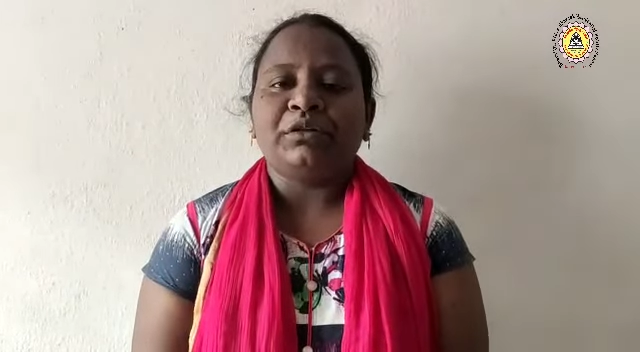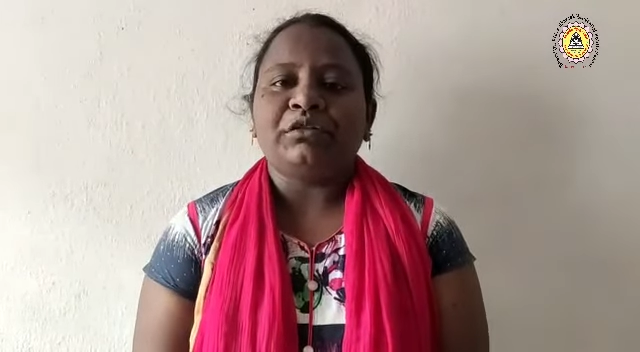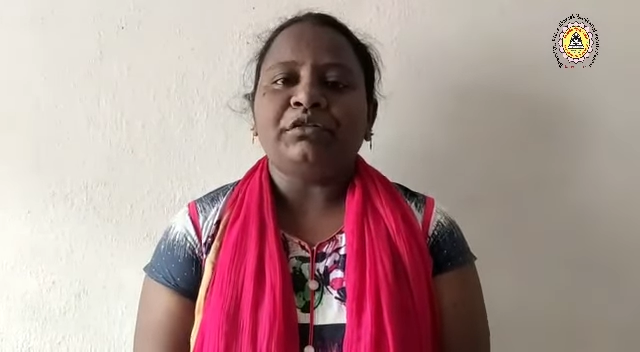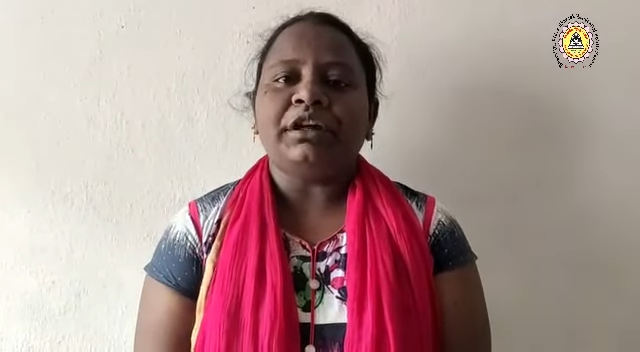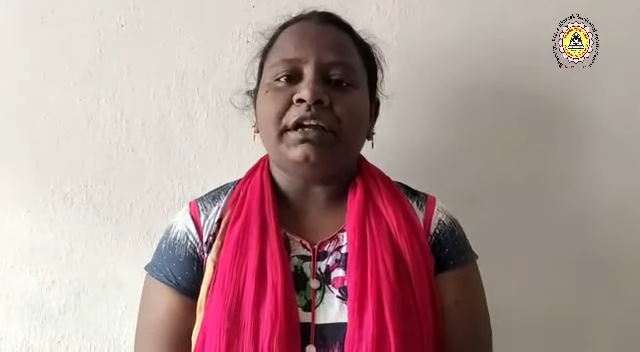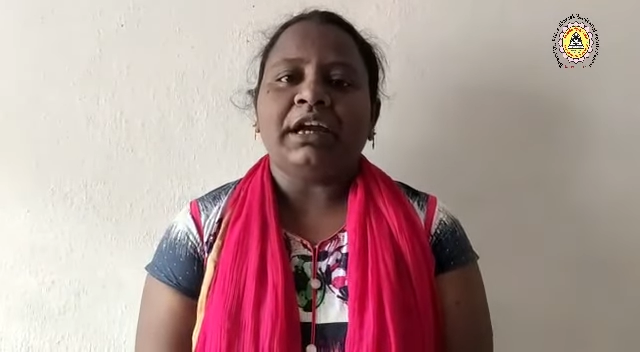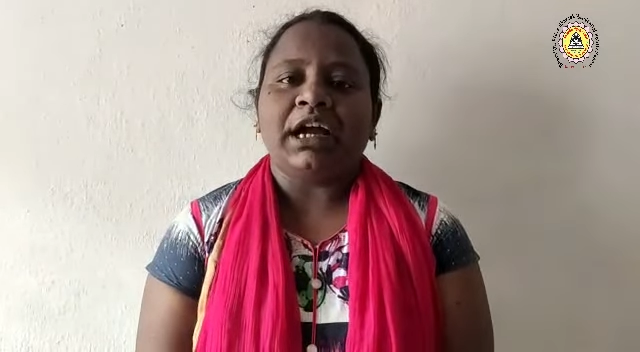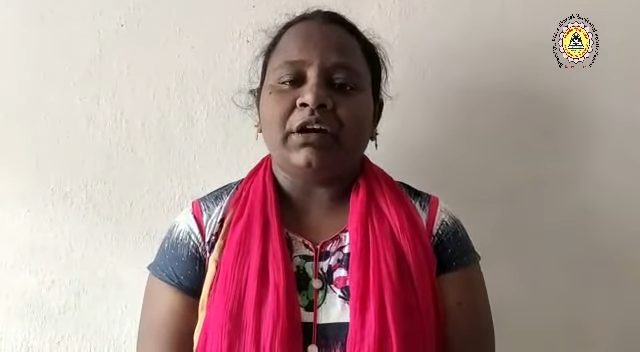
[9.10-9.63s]

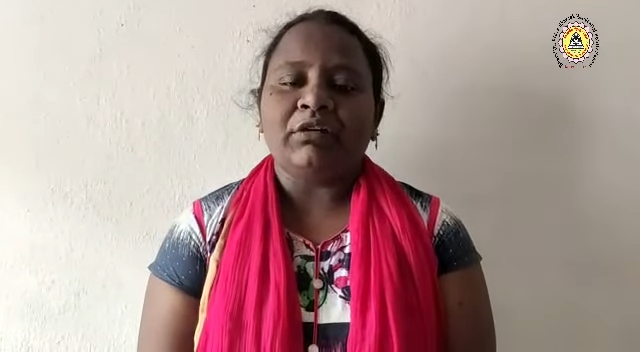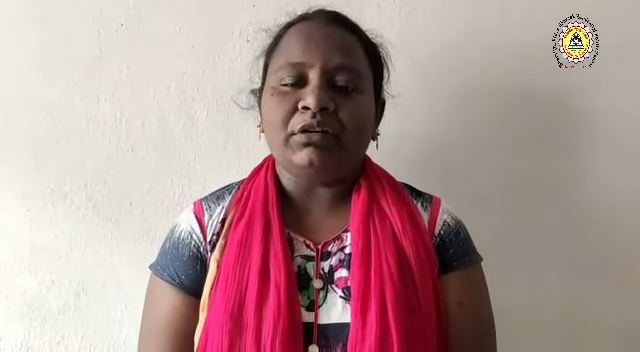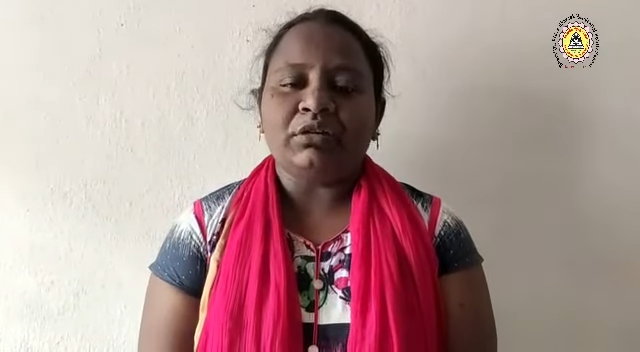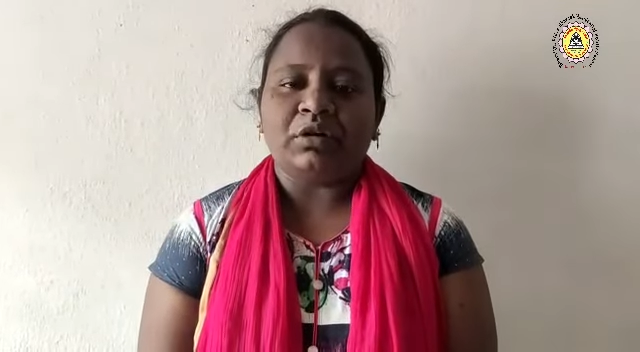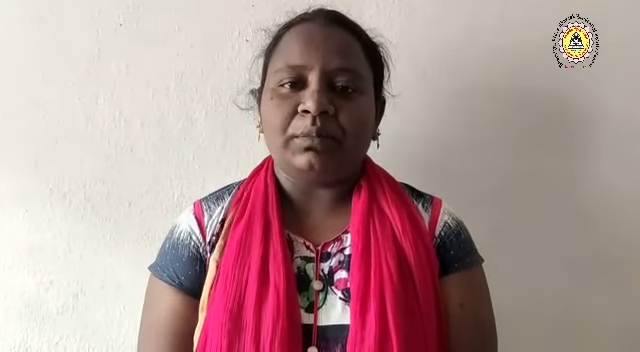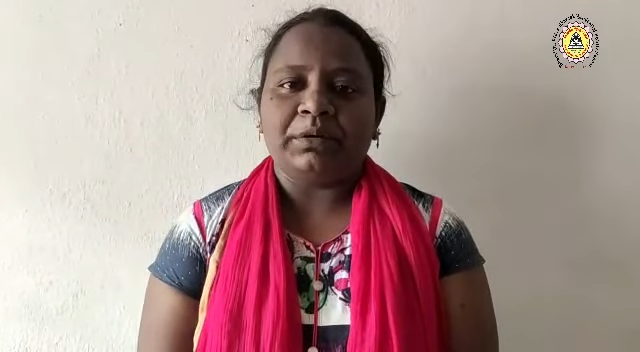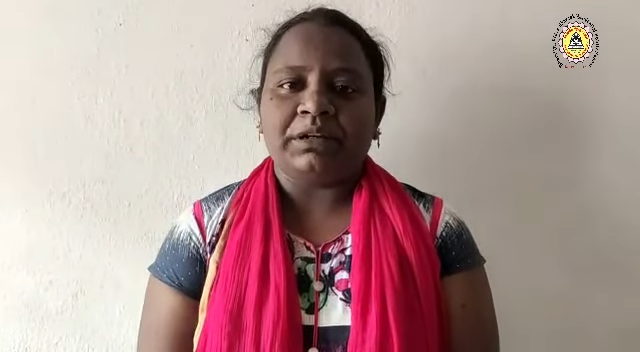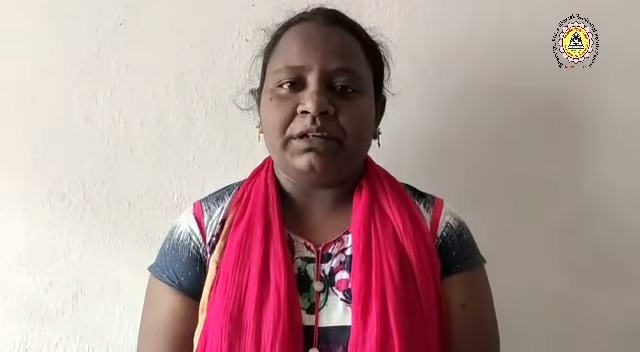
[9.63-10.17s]
Today our
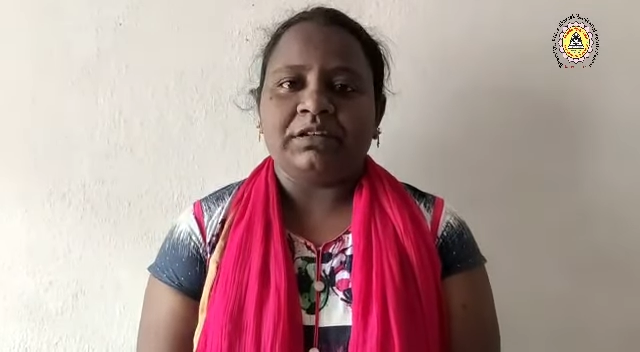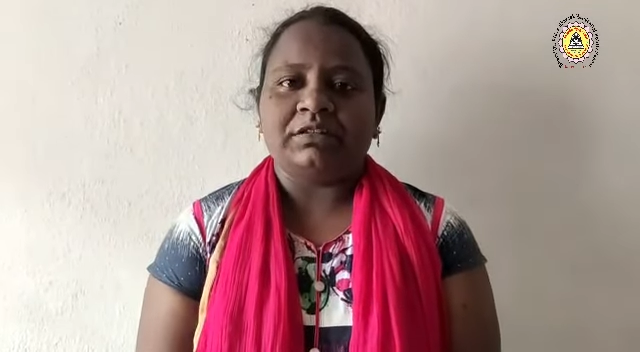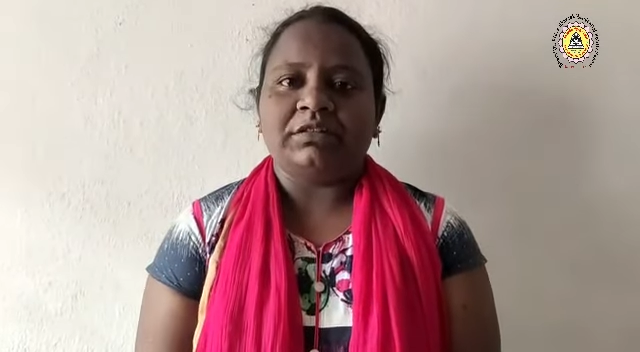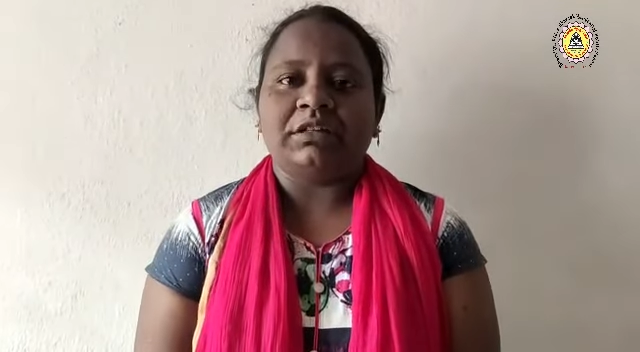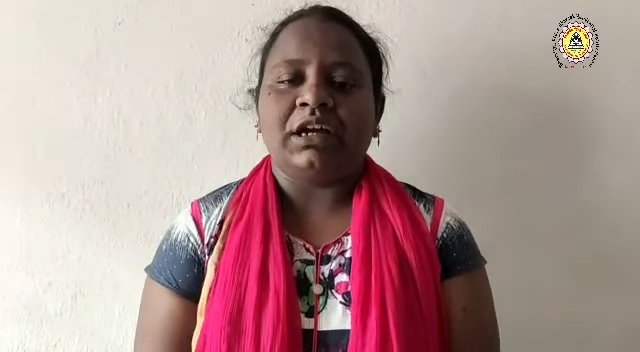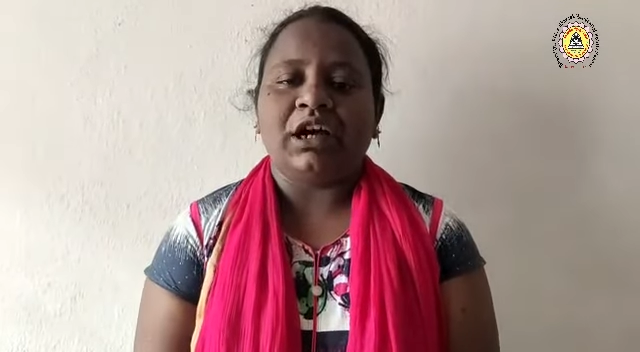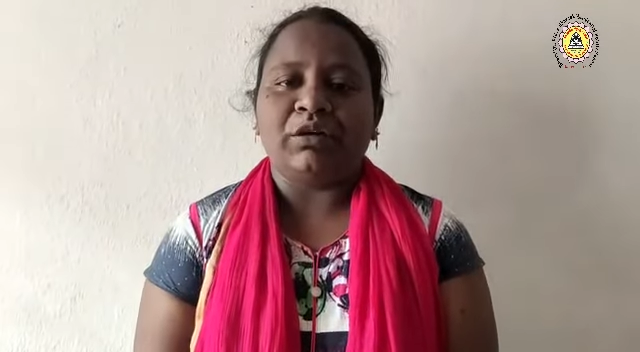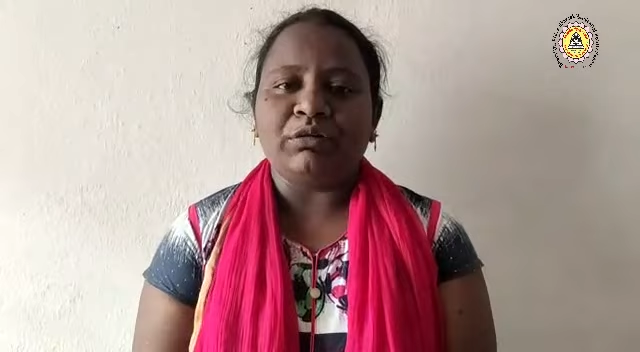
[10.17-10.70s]
topic is
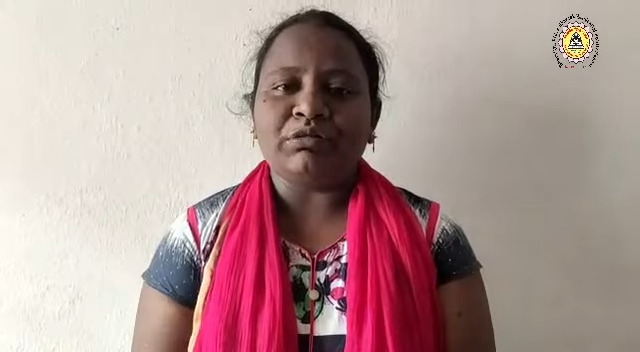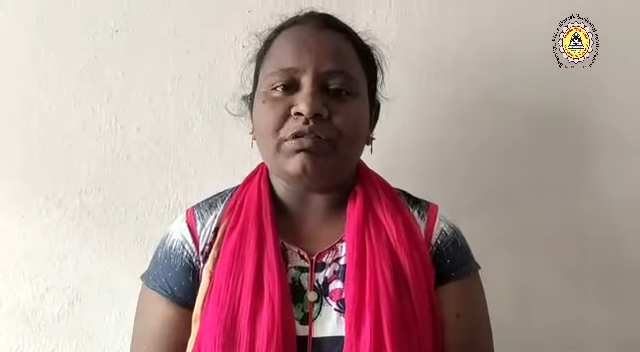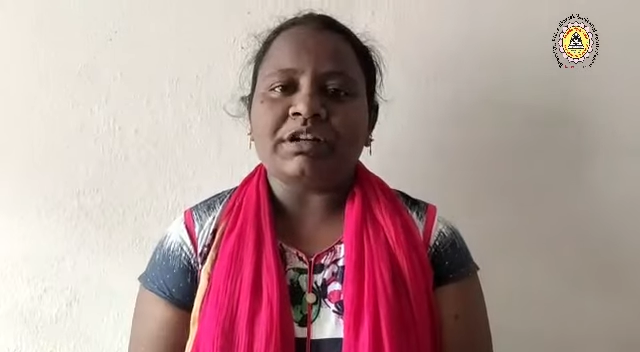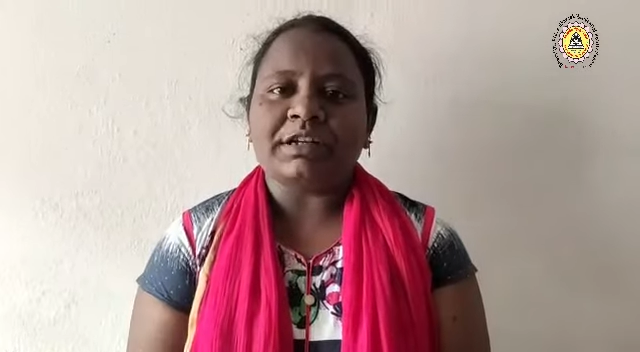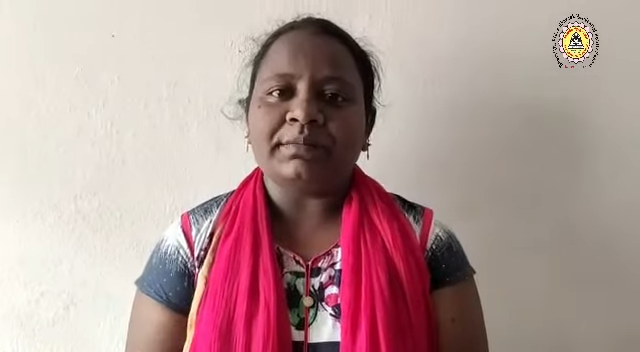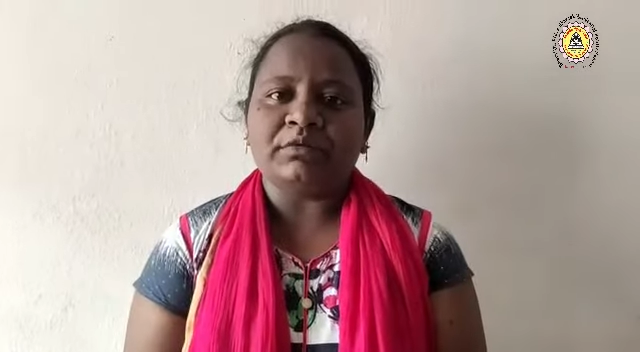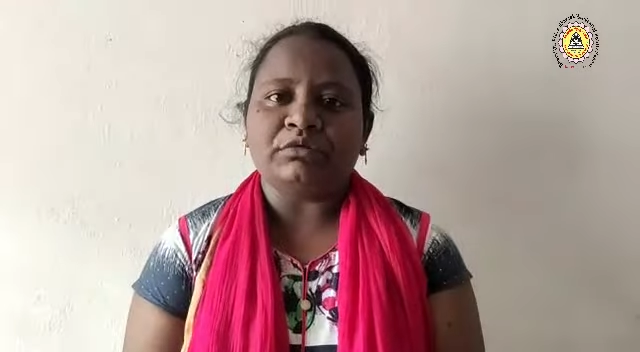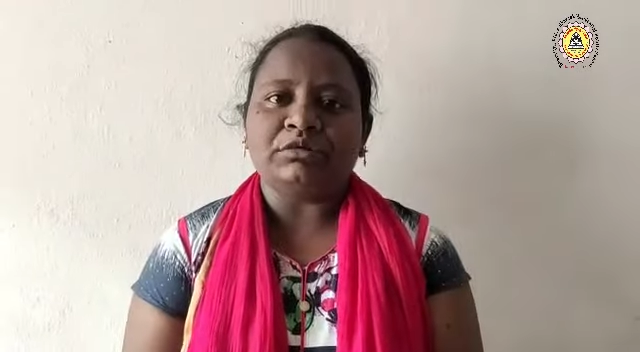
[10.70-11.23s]
how to
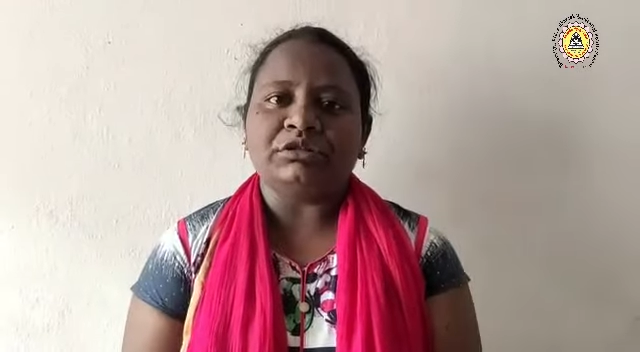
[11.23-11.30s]
attempt